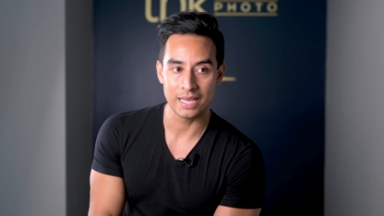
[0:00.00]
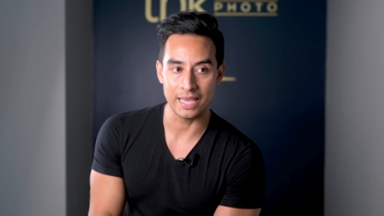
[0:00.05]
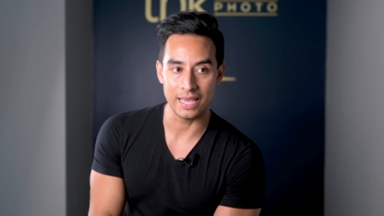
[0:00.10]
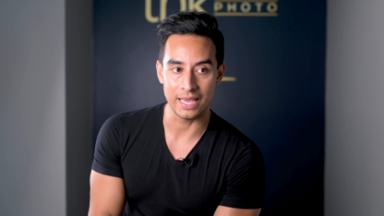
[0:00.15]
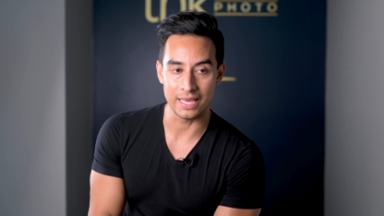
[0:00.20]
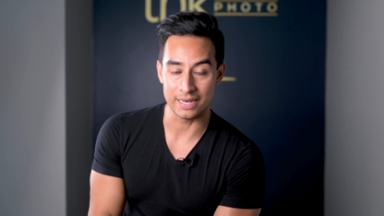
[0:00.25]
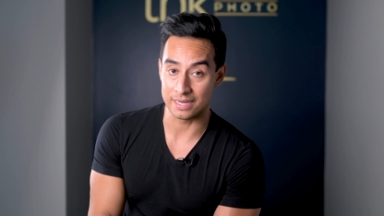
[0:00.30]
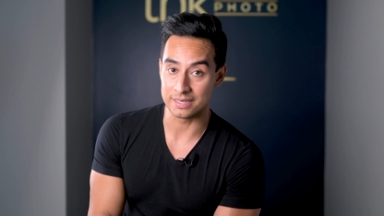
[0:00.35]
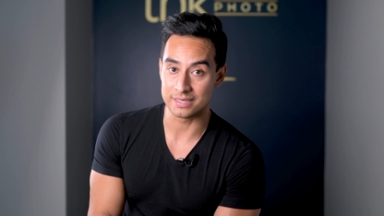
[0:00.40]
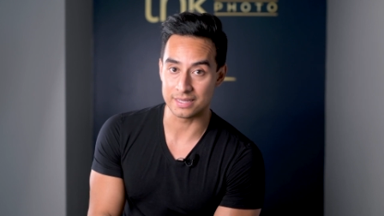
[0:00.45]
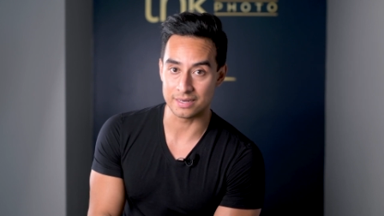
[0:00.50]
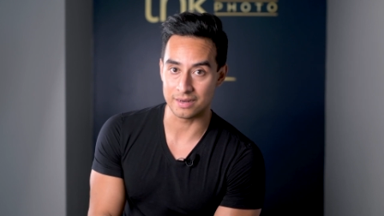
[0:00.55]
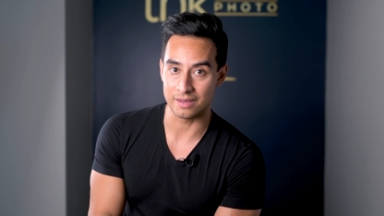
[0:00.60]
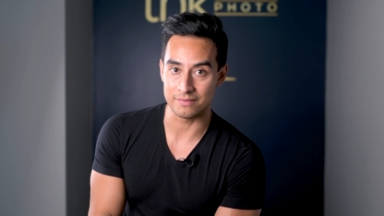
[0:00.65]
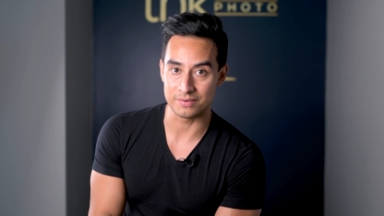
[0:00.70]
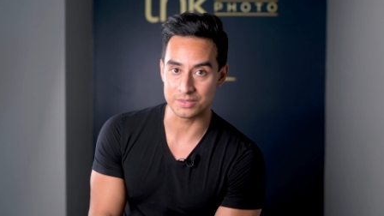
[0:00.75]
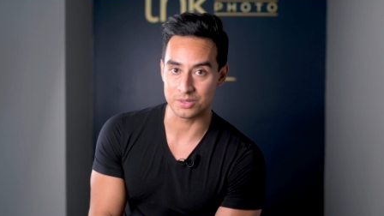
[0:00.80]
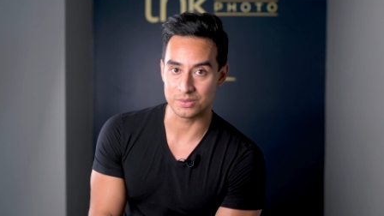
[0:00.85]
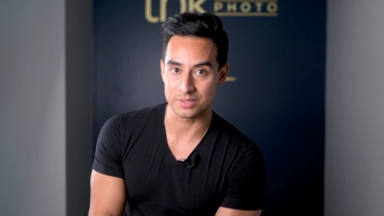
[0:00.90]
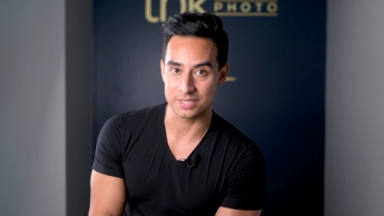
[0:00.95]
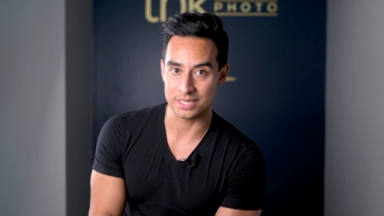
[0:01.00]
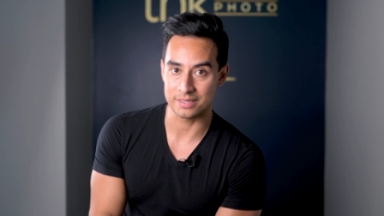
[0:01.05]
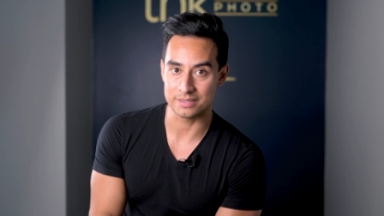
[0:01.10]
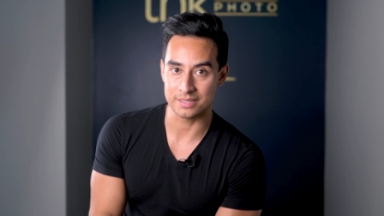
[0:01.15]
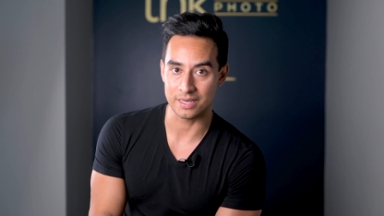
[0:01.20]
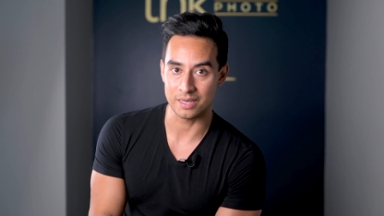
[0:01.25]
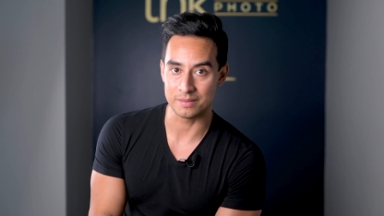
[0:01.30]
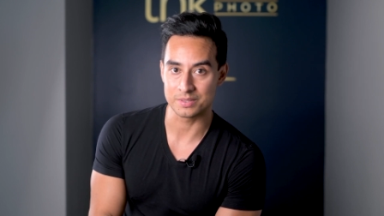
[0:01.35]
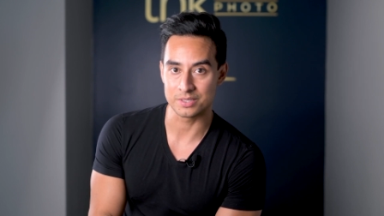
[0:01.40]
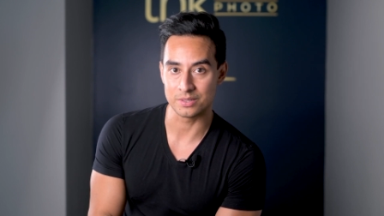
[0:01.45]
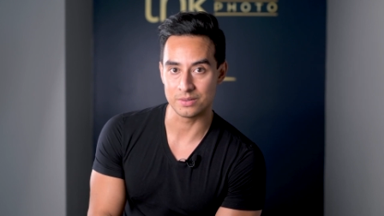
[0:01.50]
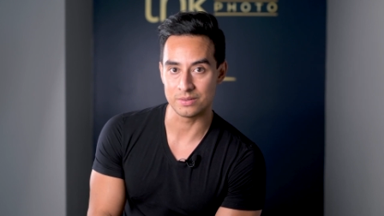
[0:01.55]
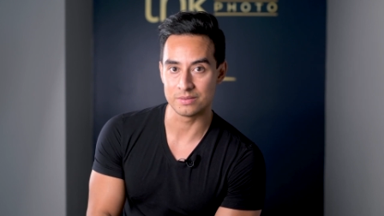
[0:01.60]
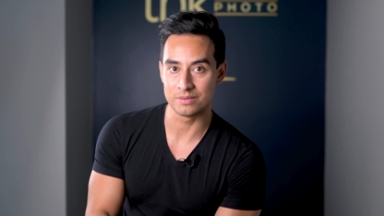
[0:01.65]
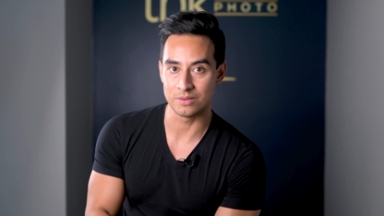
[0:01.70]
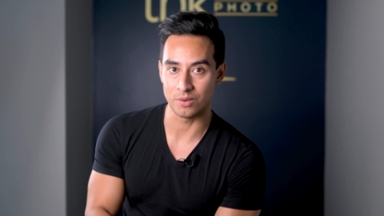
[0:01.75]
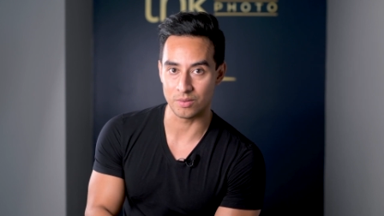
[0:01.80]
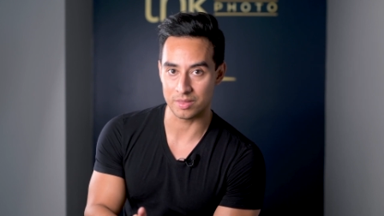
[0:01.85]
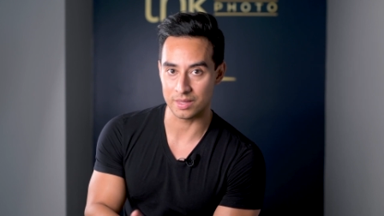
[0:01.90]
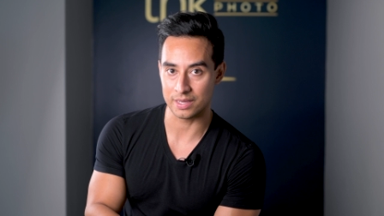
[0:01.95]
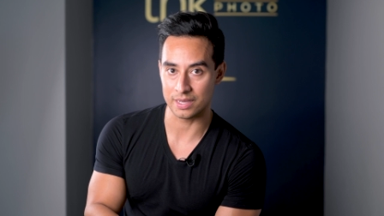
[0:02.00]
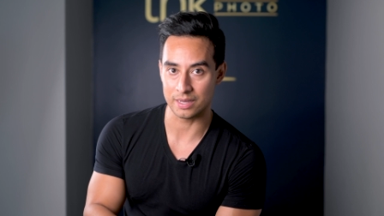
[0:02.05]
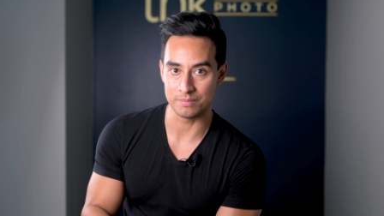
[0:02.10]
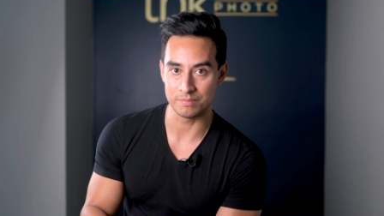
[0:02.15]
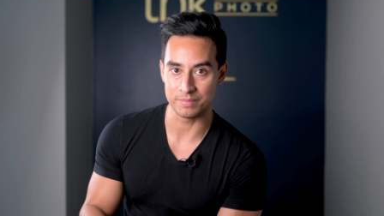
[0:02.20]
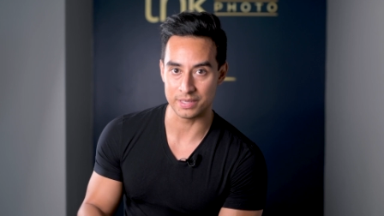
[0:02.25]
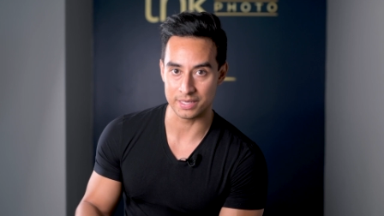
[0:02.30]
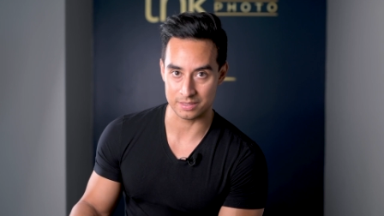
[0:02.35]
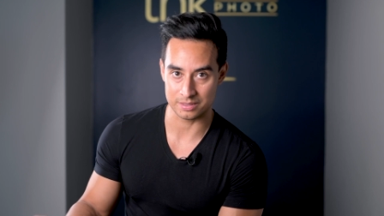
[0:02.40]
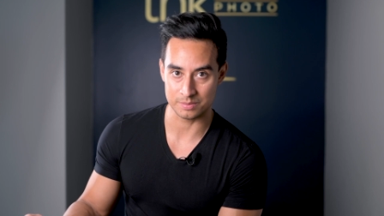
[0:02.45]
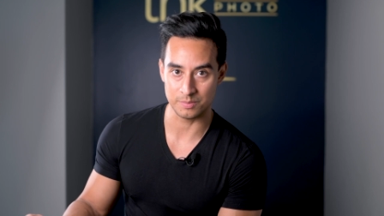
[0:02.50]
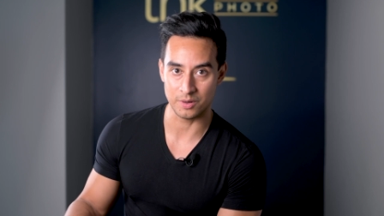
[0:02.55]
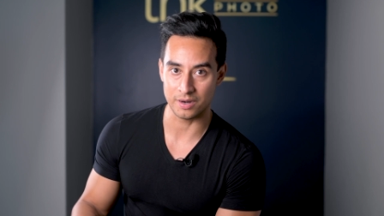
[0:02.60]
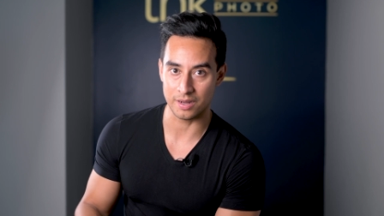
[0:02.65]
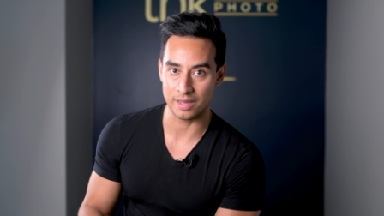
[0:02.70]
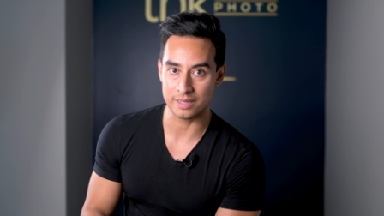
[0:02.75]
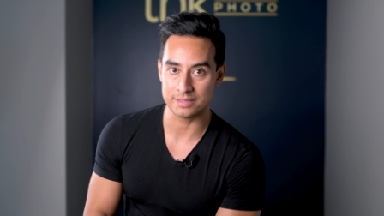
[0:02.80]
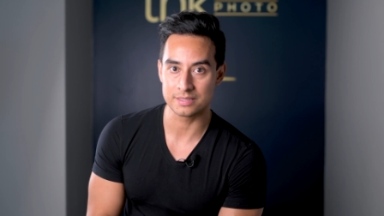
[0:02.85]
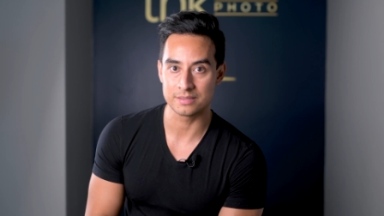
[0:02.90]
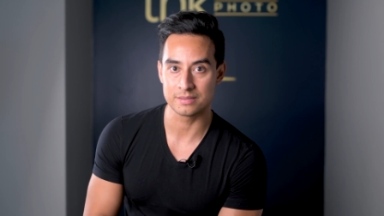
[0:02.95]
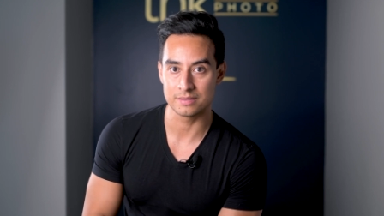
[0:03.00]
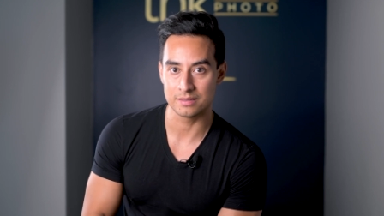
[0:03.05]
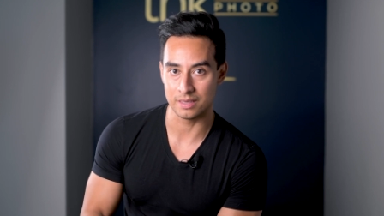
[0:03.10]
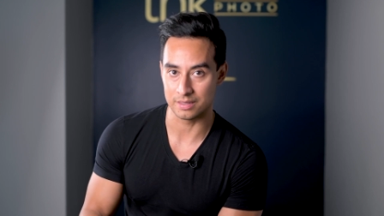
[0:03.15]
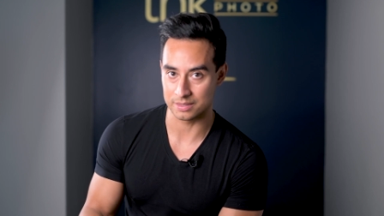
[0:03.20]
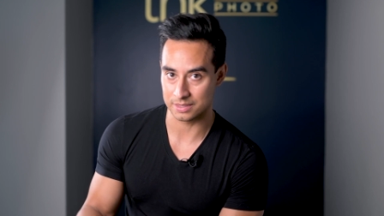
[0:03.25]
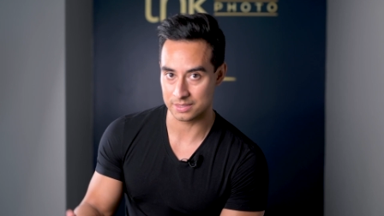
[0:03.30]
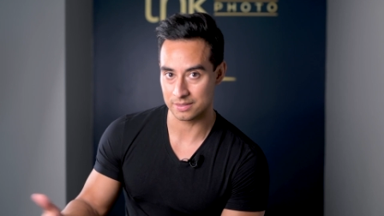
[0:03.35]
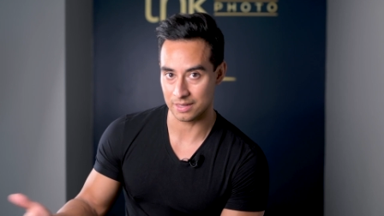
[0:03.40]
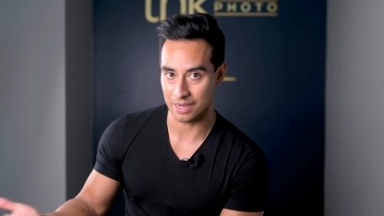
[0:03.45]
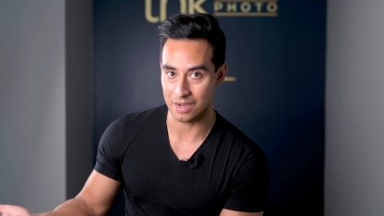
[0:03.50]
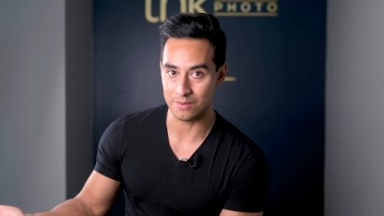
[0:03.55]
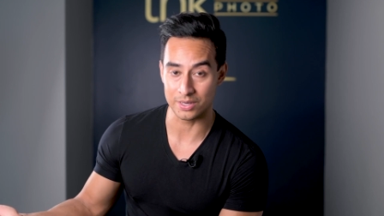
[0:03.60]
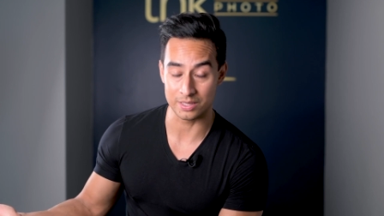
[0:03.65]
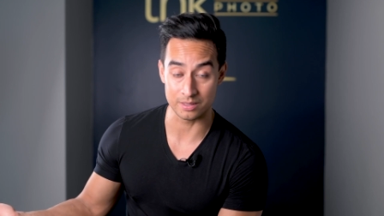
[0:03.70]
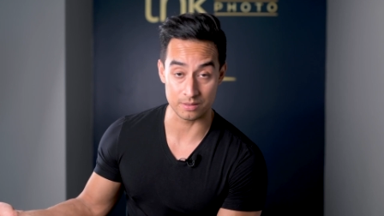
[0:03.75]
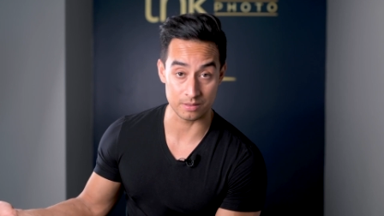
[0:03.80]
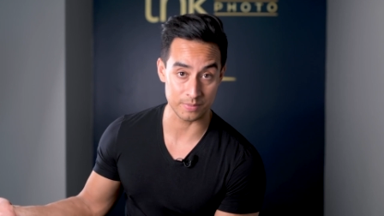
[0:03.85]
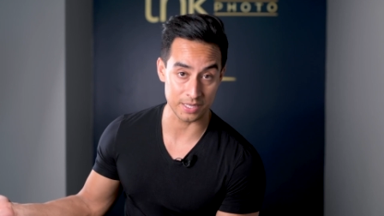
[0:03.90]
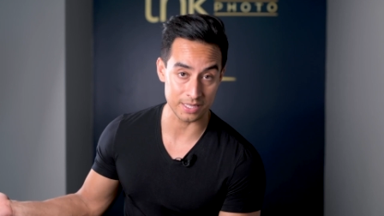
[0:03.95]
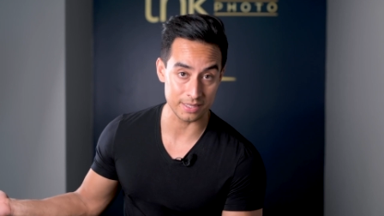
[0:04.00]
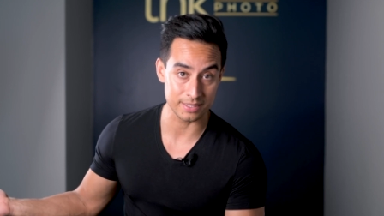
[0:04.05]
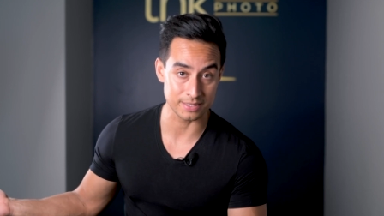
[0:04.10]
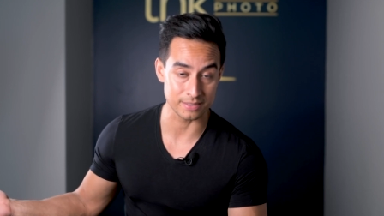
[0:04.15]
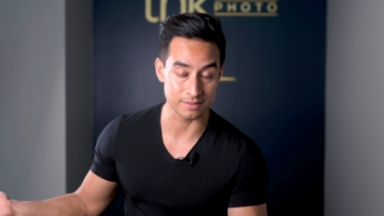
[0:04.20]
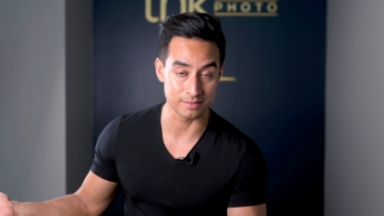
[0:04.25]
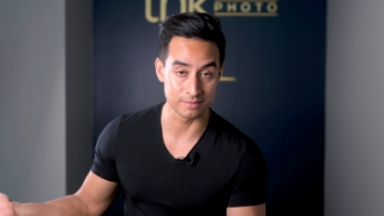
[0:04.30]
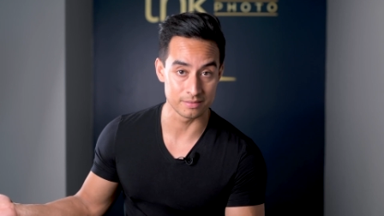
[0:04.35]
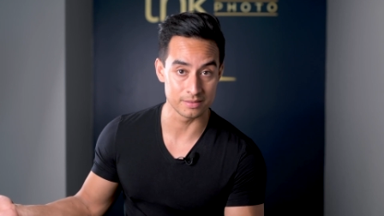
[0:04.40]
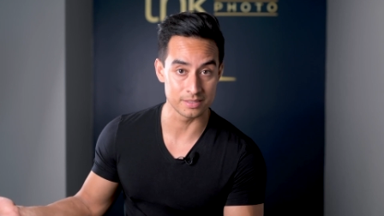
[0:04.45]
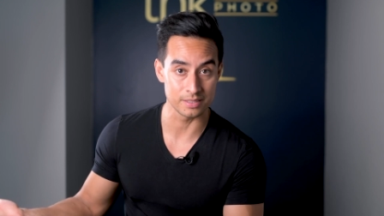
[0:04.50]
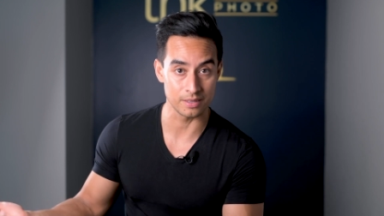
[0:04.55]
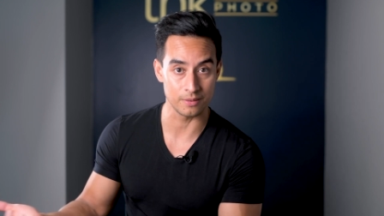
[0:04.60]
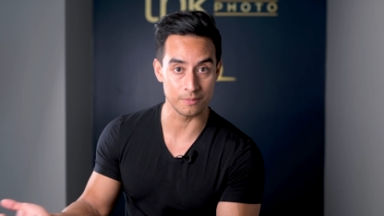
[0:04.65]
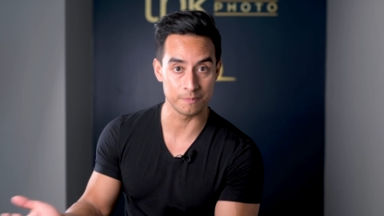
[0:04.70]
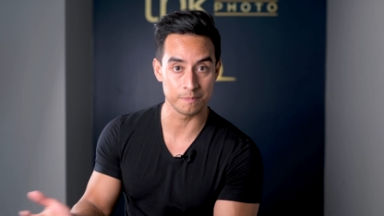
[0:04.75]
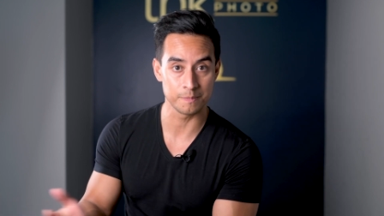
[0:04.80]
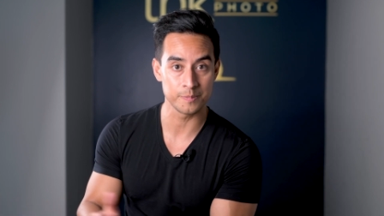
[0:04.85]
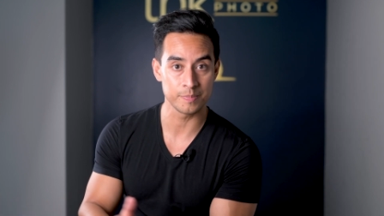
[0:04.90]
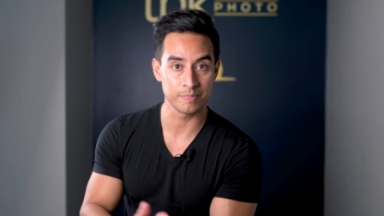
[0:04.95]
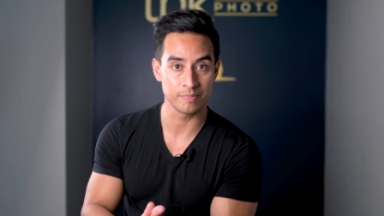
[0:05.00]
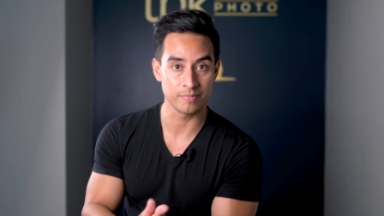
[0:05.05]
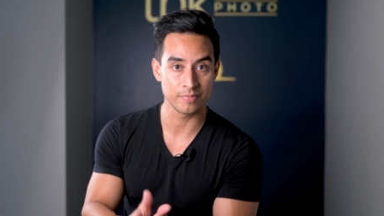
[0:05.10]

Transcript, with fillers: And I didn't have insurance at the time, so don't think I'm being a smartass. It's how I learned my lesson. So